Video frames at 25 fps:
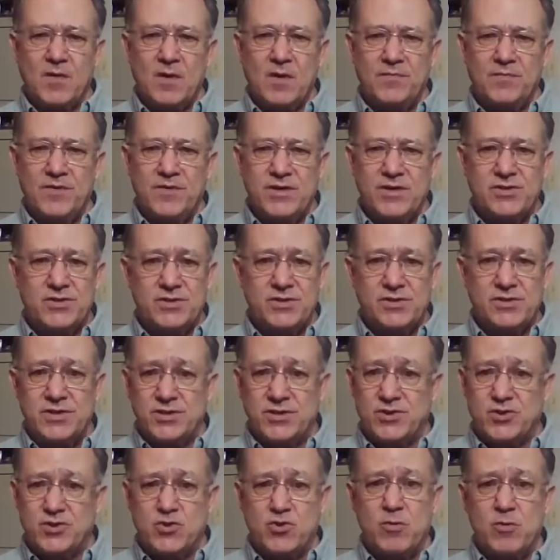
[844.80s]

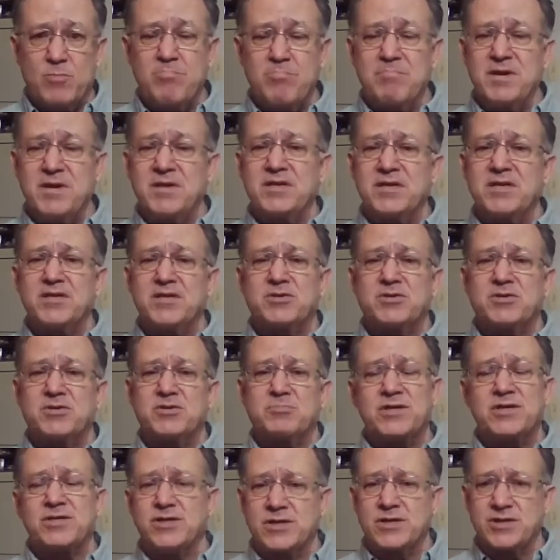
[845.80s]
this tremendous
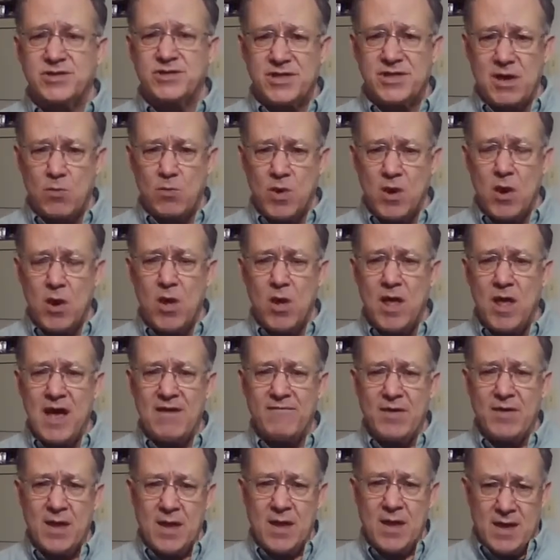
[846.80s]
business that we all
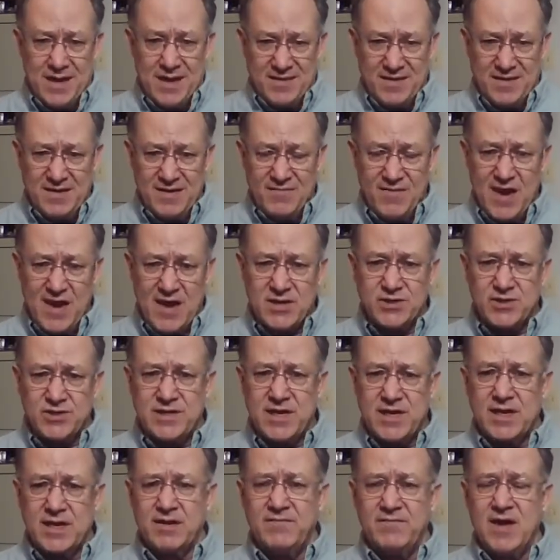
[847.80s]
have the advantage to
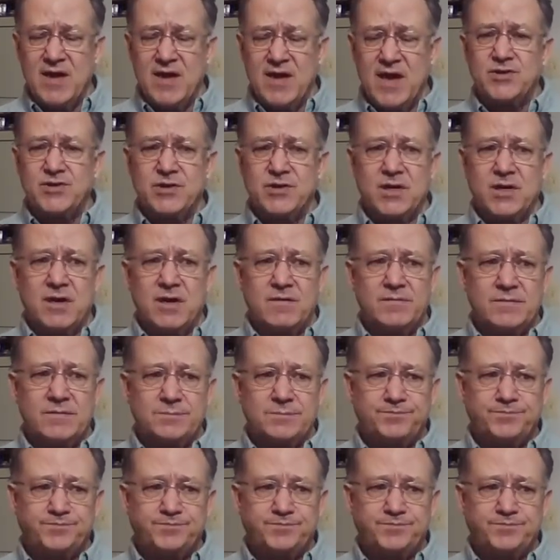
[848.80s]
take advantage of,